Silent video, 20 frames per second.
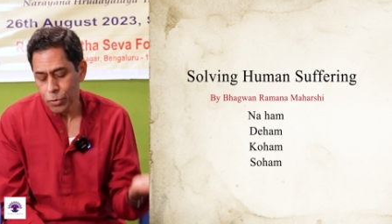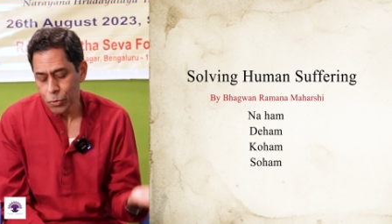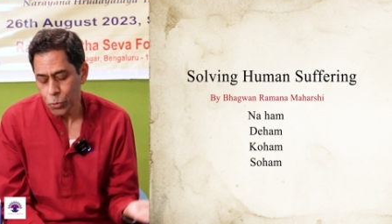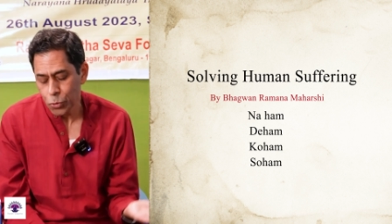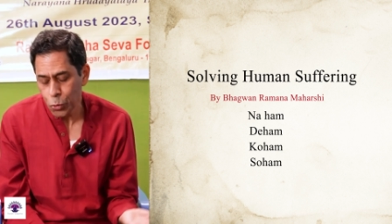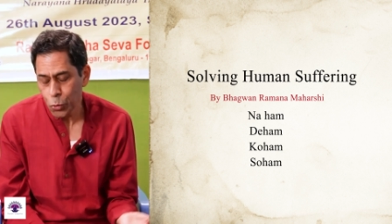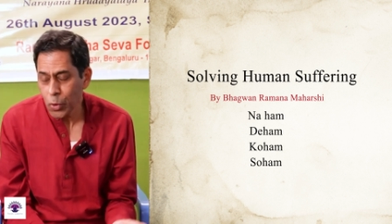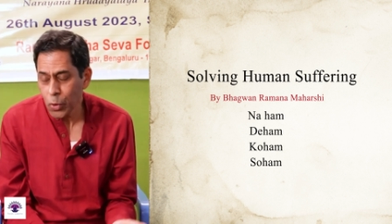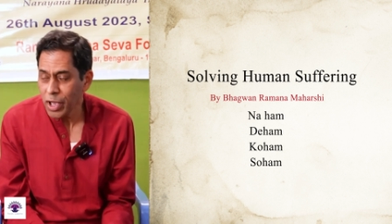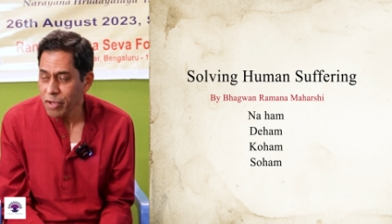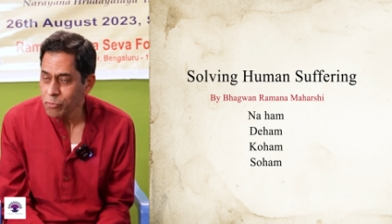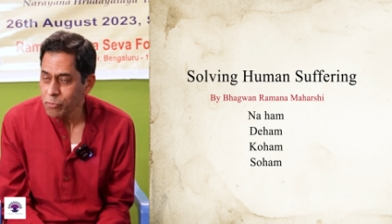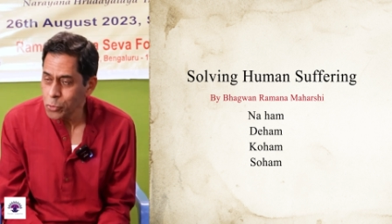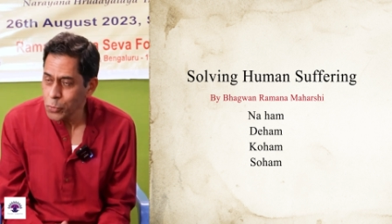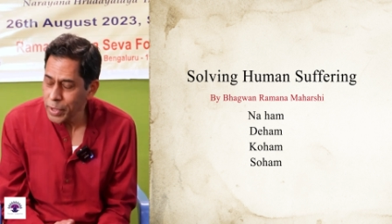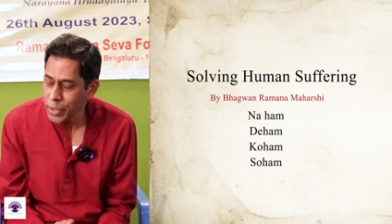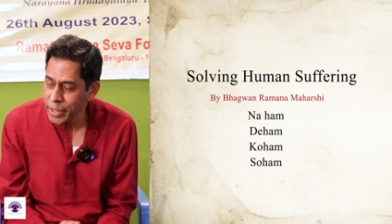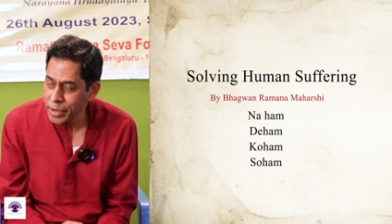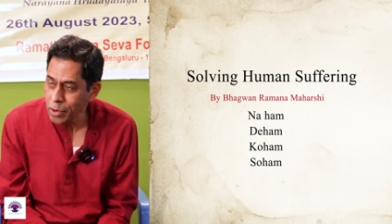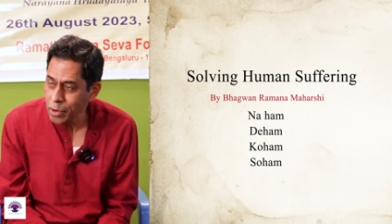You have
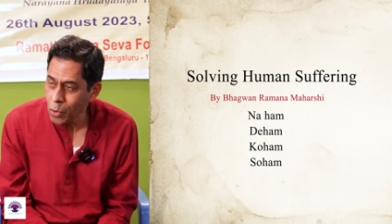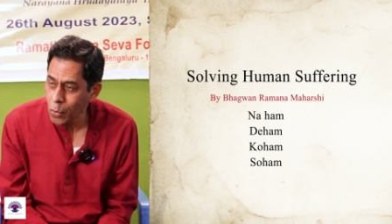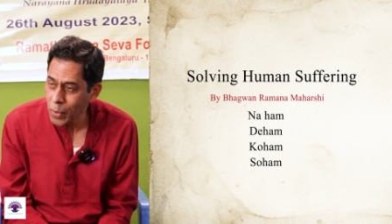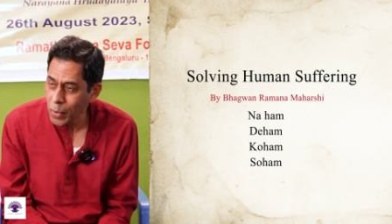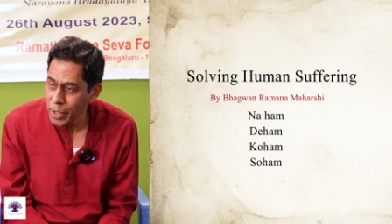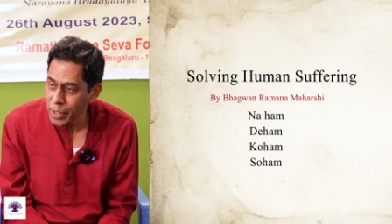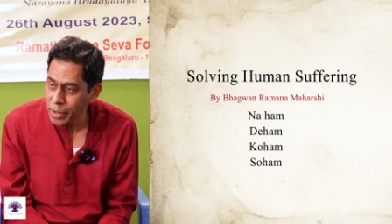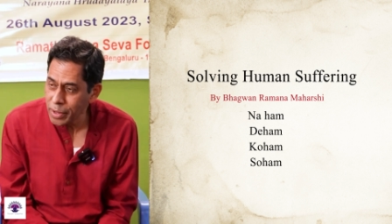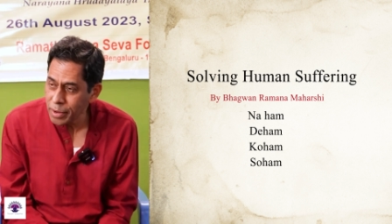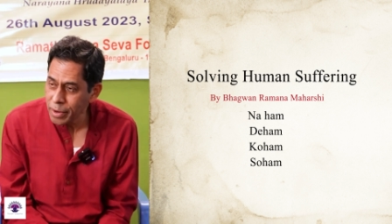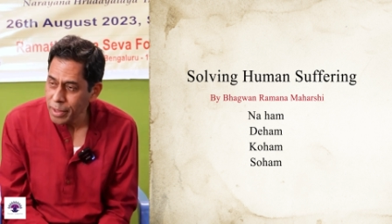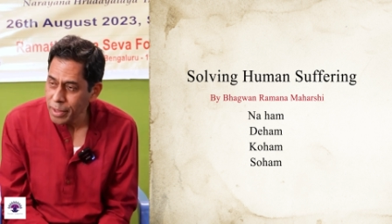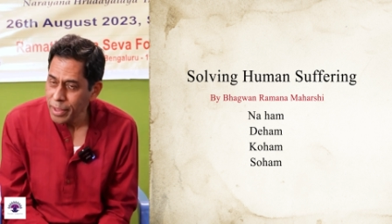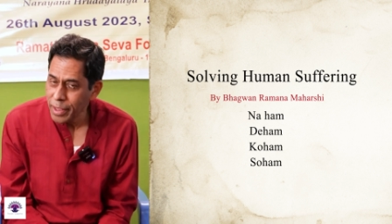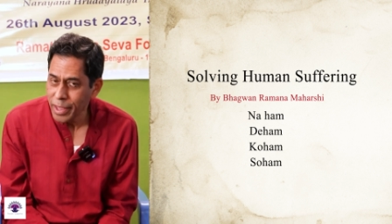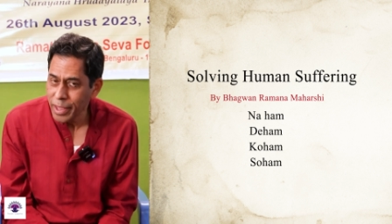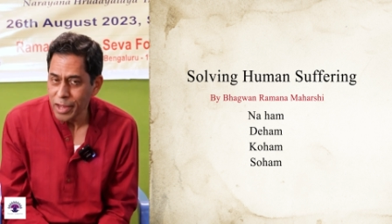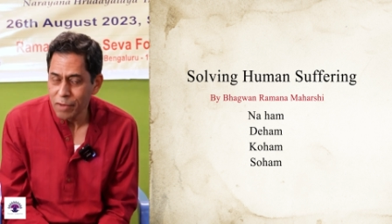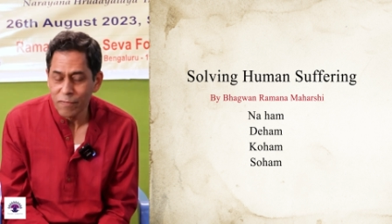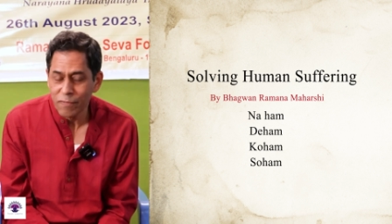to inquire,
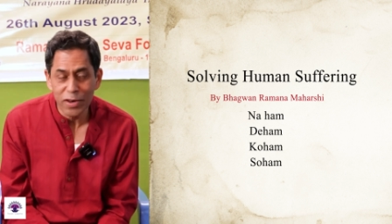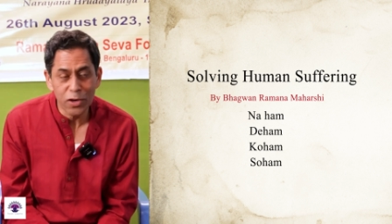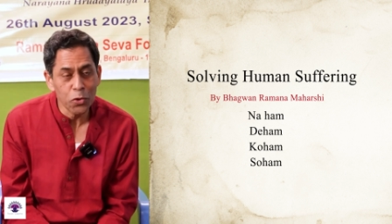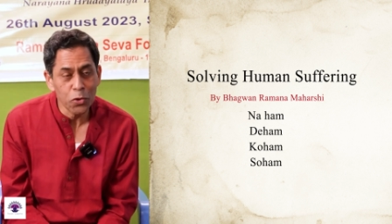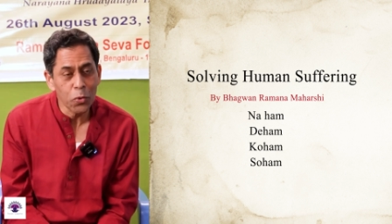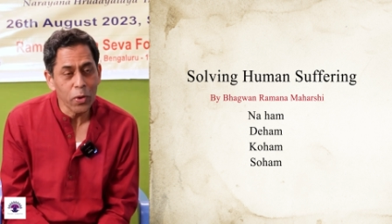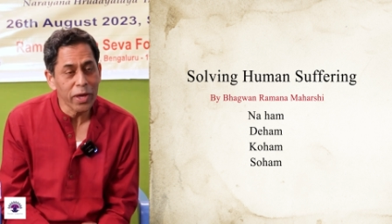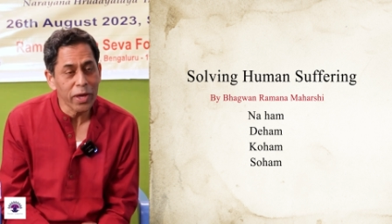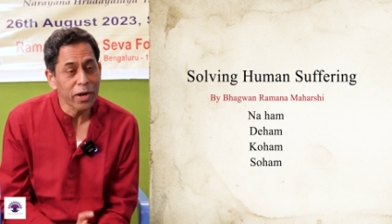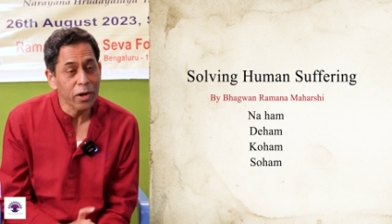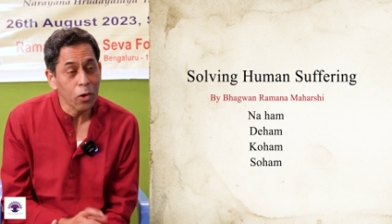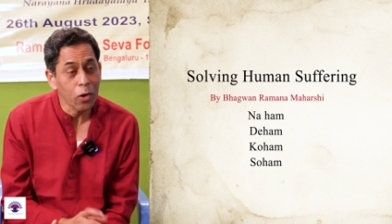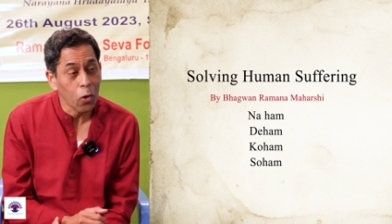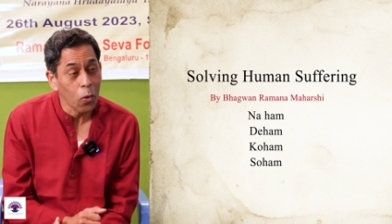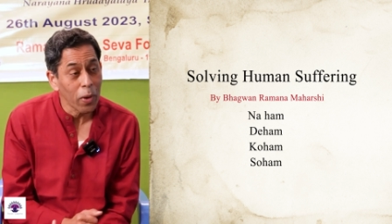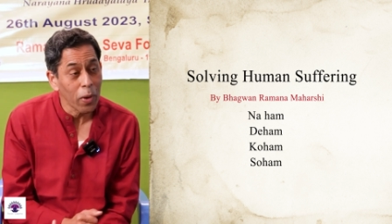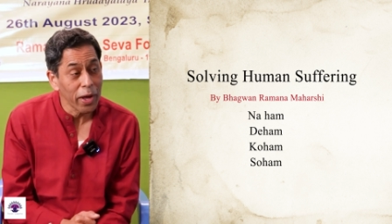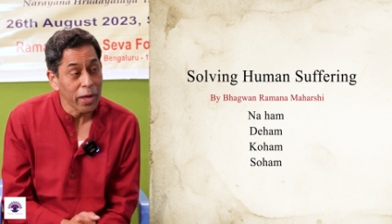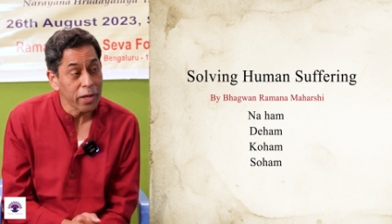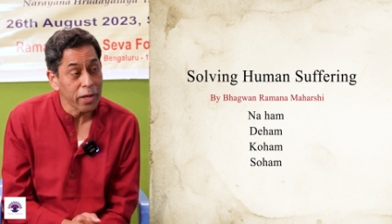and when you
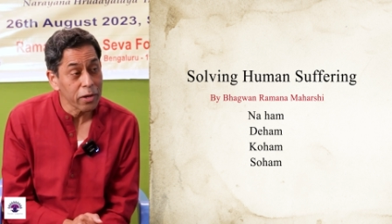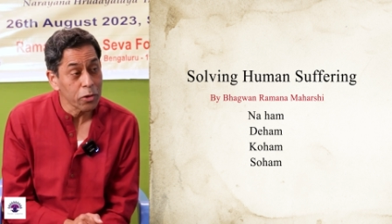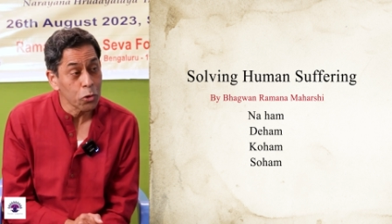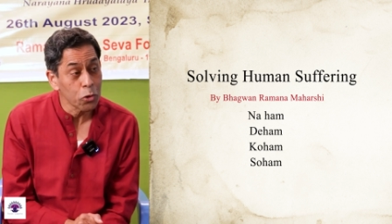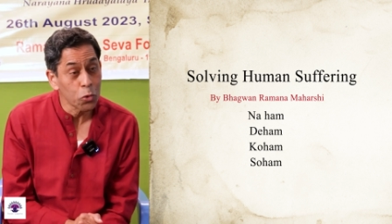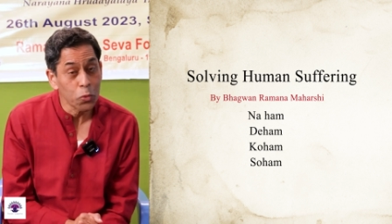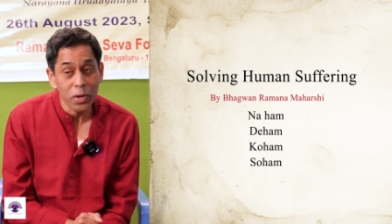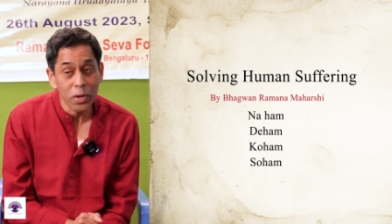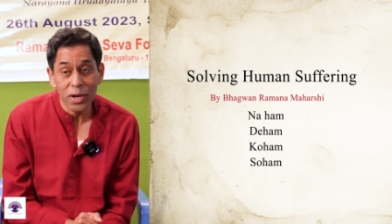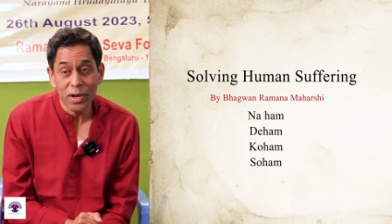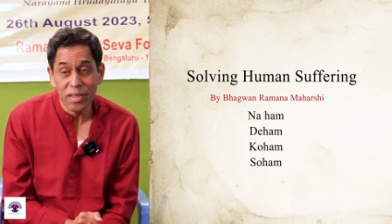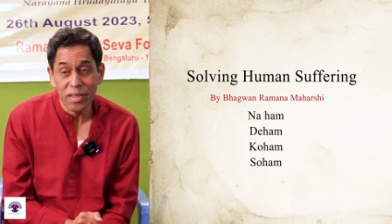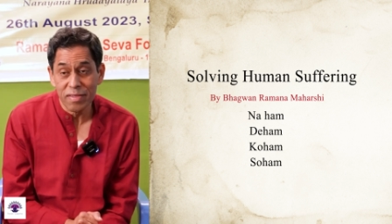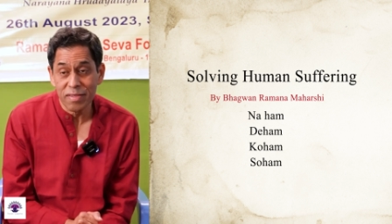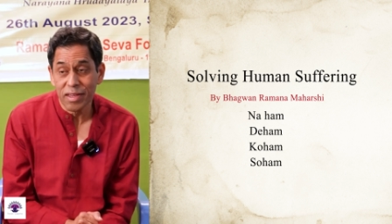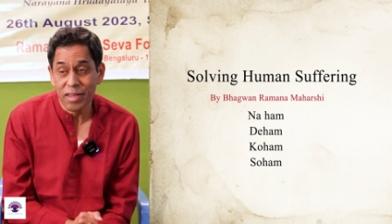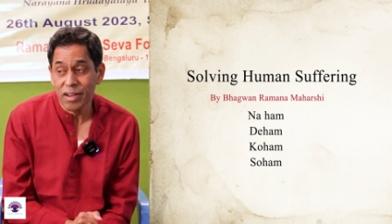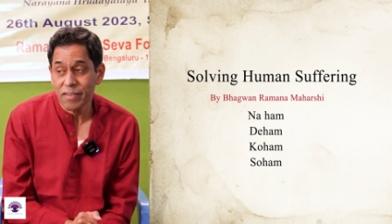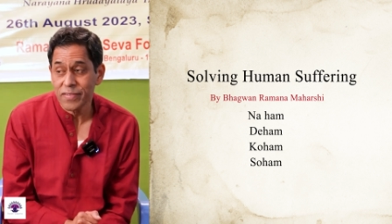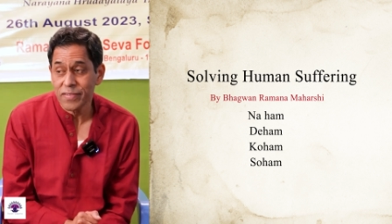inquire, you will
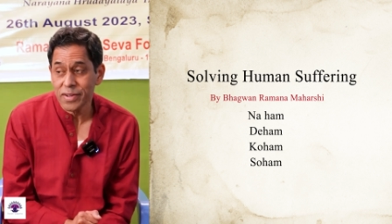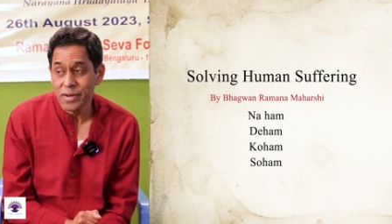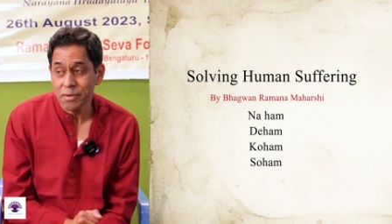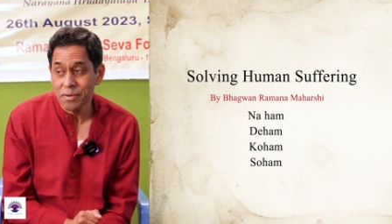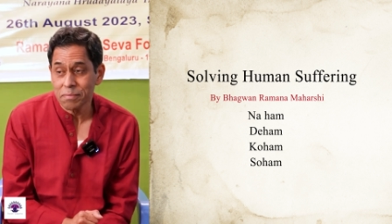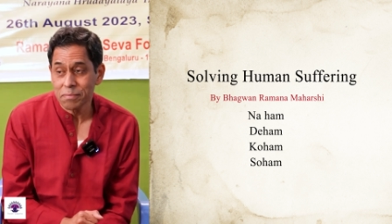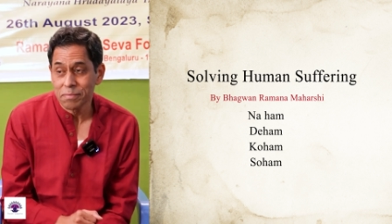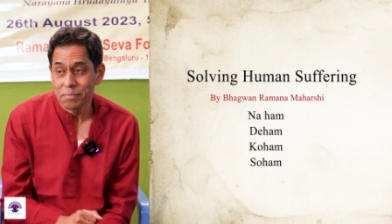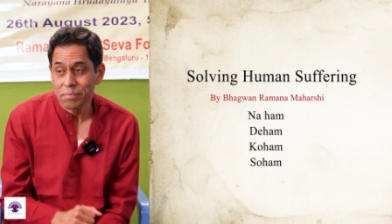discover